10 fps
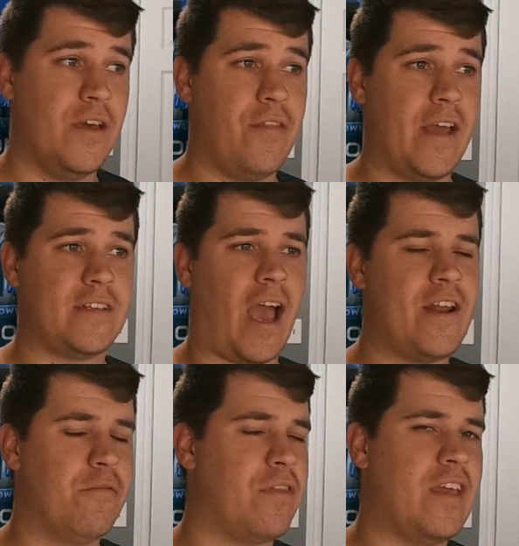that I
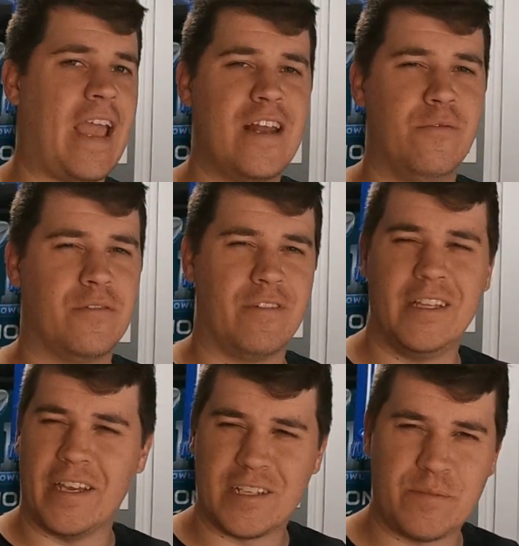don't think anyone
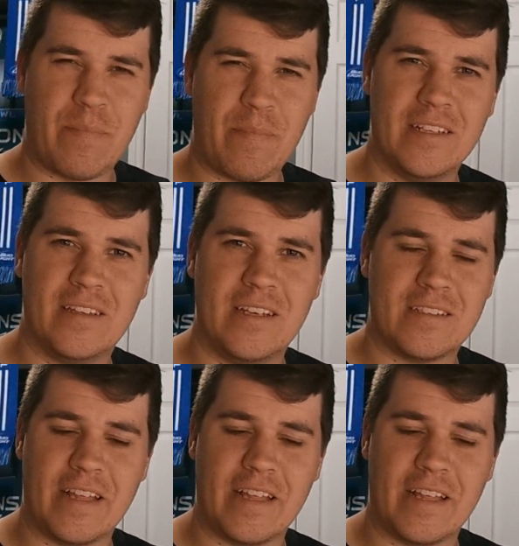really expected this.